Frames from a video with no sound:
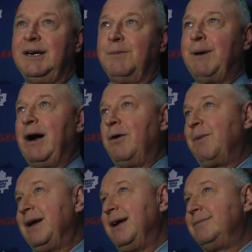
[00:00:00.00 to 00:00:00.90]
our power
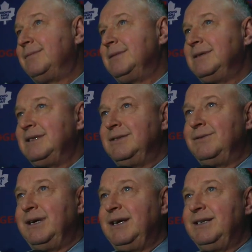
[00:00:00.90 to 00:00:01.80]
play
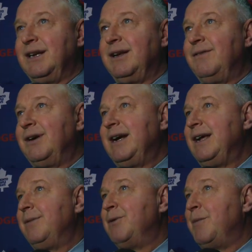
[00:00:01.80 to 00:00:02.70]
didn't really deliver
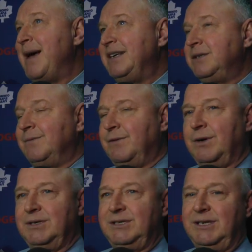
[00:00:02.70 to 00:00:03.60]
any momentum
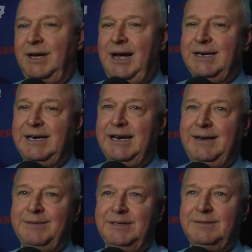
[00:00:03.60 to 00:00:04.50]
for us in the hockey
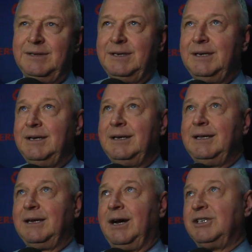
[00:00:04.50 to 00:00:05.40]
game, and
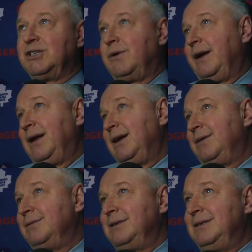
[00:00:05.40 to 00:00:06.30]
consequently
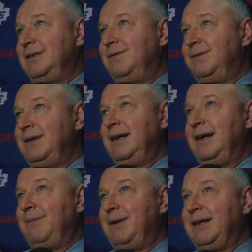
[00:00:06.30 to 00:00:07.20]
it ended
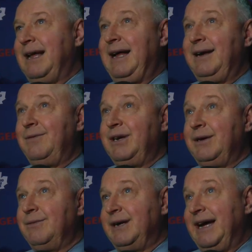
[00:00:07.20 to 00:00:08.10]
up like that. And
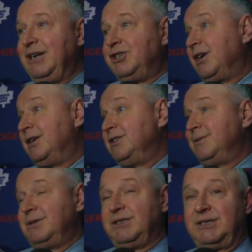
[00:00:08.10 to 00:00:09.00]
we had a
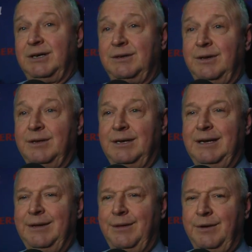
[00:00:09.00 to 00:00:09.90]
charge to start the
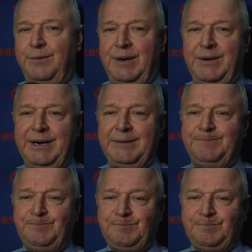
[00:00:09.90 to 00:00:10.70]
third period.